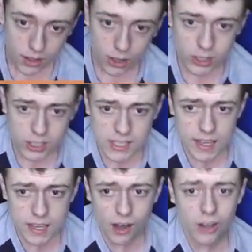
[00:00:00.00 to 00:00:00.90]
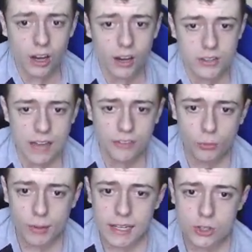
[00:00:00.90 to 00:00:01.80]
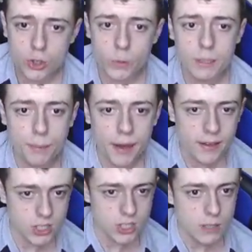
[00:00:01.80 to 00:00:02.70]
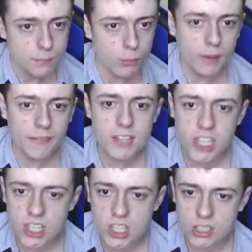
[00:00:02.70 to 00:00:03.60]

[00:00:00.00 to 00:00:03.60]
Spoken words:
Honestly, I never really enjoyed the burst, but when they changed